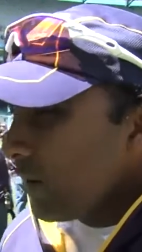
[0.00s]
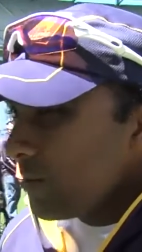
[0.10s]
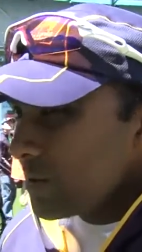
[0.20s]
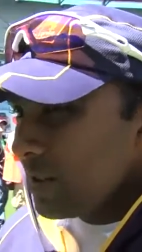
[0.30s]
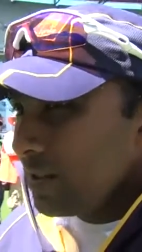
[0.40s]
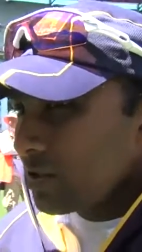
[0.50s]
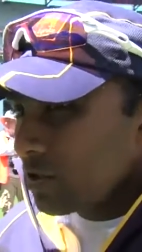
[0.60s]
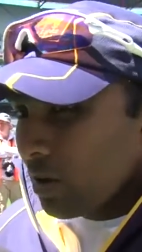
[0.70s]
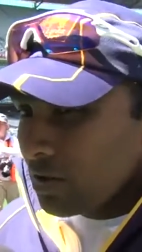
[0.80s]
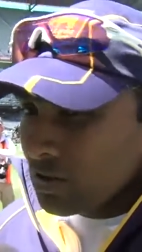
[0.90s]
obviously in the
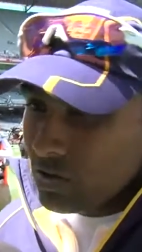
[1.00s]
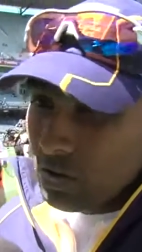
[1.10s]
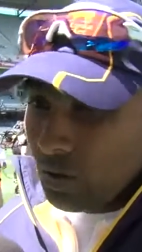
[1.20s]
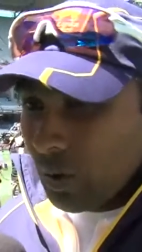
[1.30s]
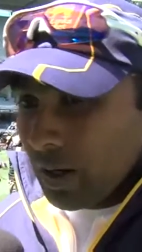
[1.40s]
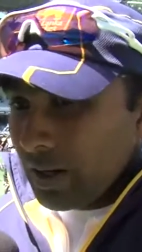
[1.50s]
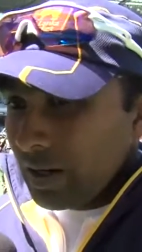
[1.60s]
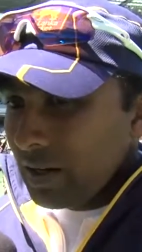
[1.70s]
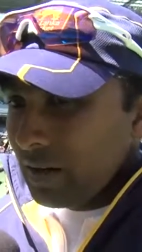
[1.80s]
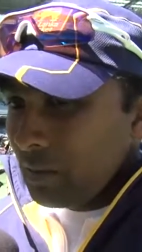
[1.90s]
squad, so
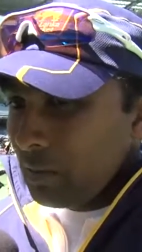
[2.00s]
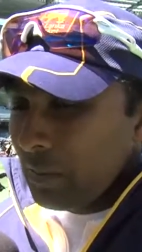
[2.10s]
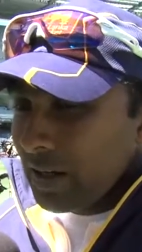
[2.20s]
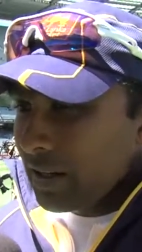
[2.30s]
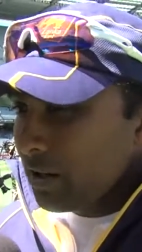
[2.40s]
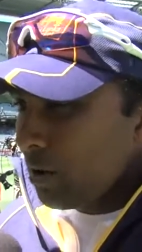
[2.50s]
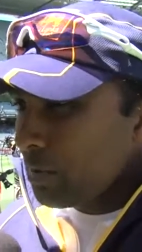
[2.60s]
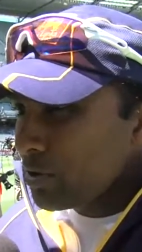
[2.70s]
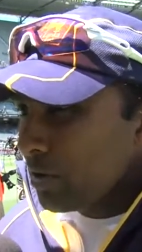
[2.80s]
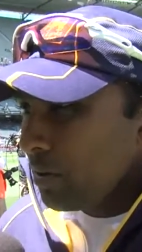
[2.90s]
he might get an
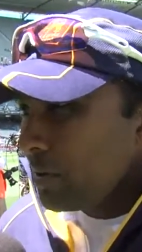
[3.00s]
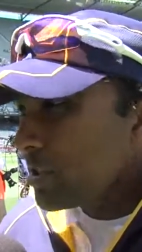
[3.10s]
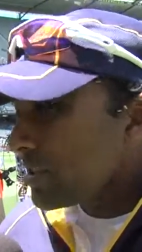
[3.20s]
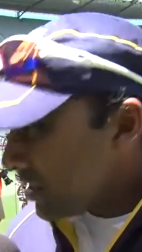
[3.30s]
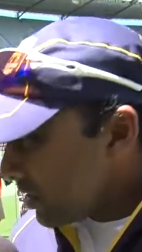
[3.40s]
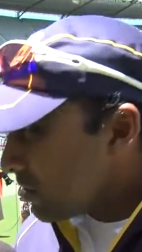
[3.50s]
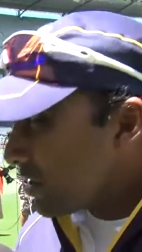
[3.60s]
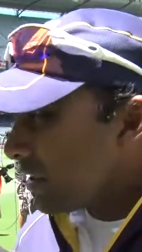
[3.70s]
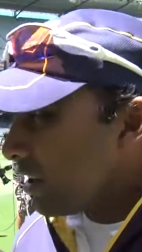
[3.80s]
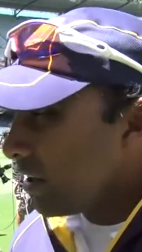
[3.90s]
opportunity. We just need to
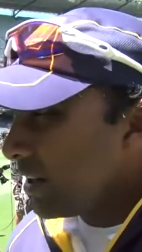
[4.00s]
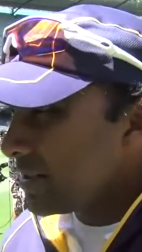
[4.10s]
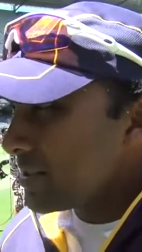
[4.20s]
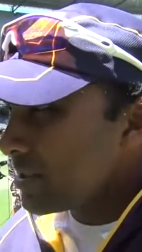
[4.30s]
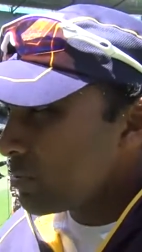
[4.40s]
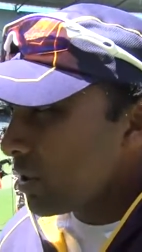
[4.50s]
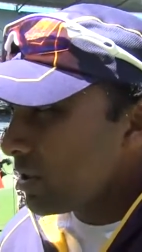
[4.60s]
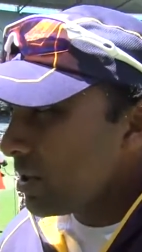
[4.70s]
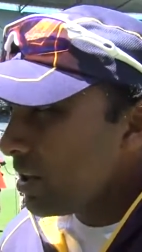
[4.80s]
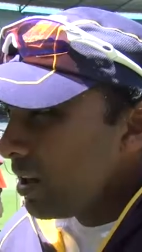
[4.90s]
sit down and assess what
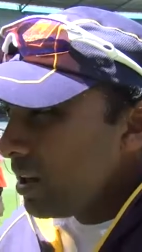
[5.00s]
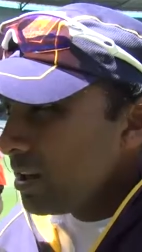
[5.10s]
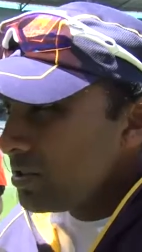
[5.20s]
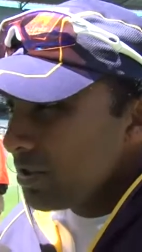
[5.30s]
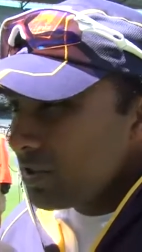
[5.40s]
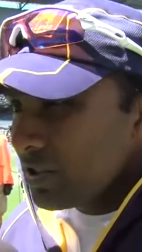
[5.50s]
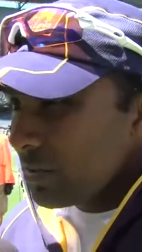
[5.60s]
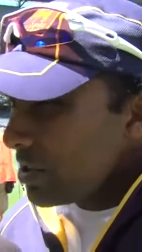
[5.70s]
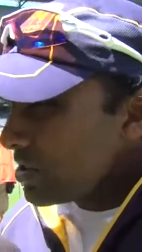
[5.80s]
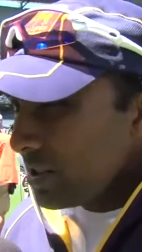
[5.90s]
the injury
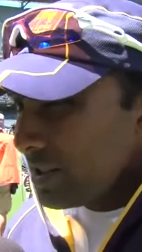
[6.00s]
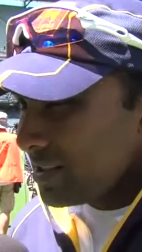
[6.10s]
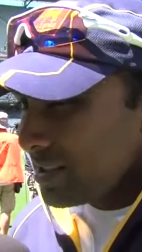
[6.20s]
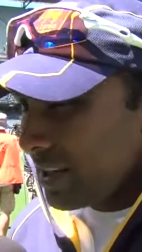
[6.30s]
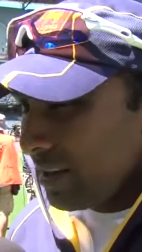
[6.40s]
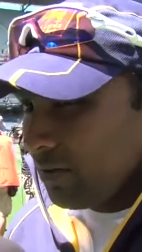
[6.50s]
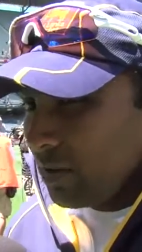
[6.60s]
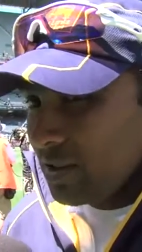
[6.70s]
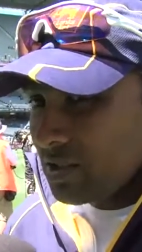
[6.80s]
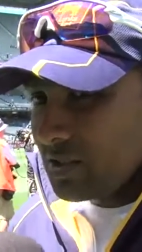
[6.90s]
situation is.
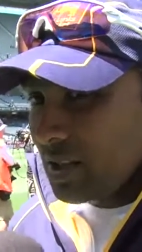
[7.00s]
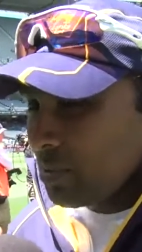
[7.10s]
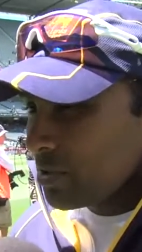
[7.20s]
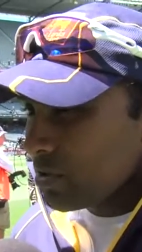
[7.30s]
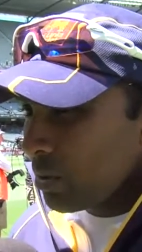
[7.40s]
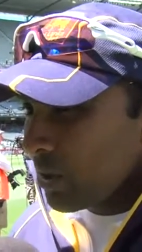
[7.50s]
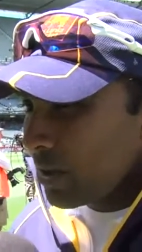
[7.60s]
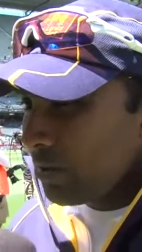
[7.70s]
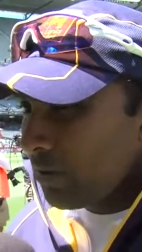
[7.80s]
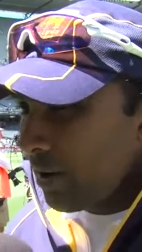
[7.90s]
Everything just happened so
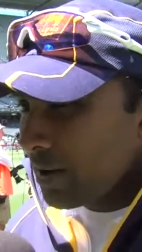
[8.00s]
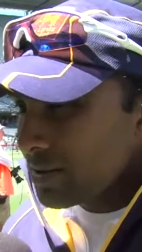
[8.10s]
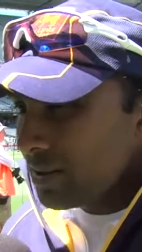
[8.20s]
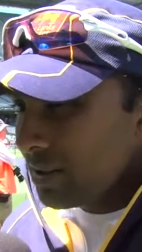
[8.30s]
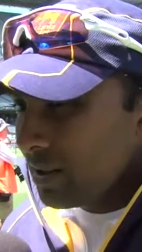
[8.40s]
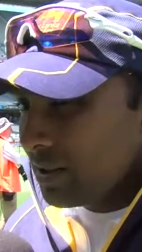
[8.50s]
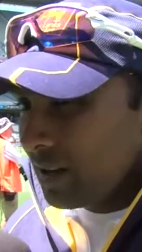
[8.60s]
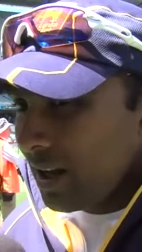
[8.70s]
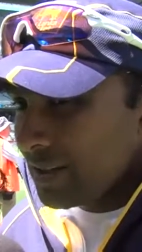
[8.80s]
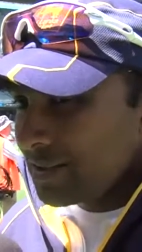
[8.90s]
quickly for us in the in the
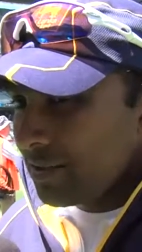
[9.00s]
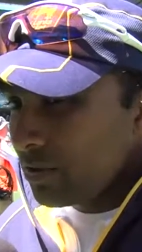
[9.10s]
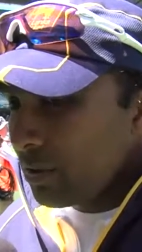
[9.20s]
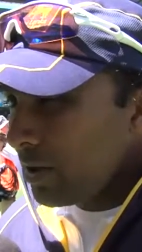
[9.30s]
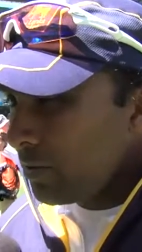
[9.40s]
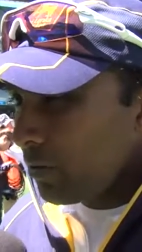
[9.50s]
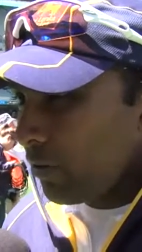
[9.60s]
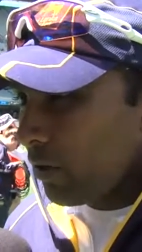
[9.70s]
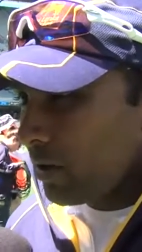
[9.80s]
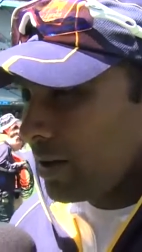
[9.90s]
last you know 24,
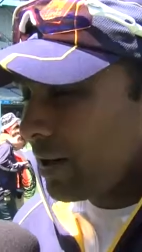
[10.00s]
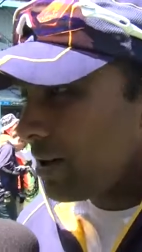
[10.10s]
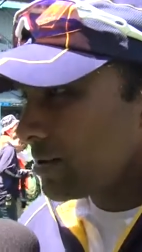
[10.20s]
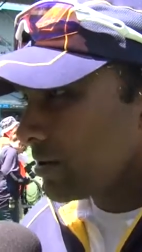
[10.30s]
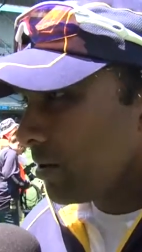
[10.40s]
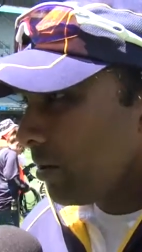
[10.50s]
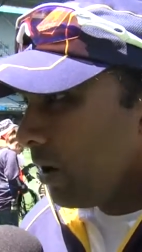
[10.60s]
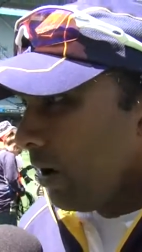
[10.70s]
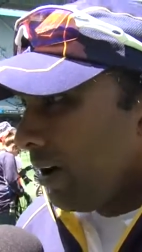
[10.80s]
48 hours. So,